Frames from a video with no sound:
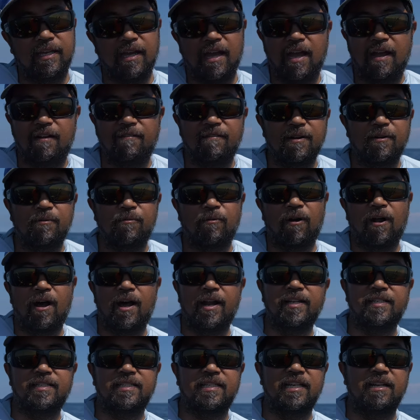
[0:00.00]
Every
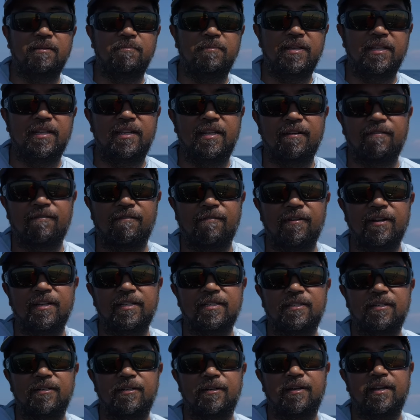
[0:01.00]
rod is going to be different,
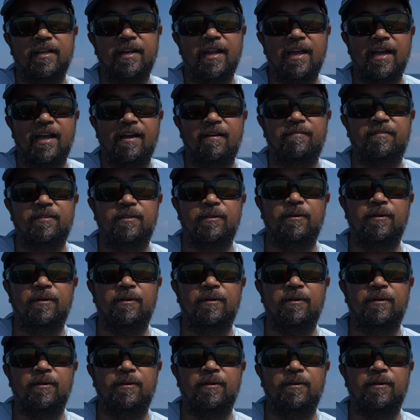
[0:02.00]
so you're going to have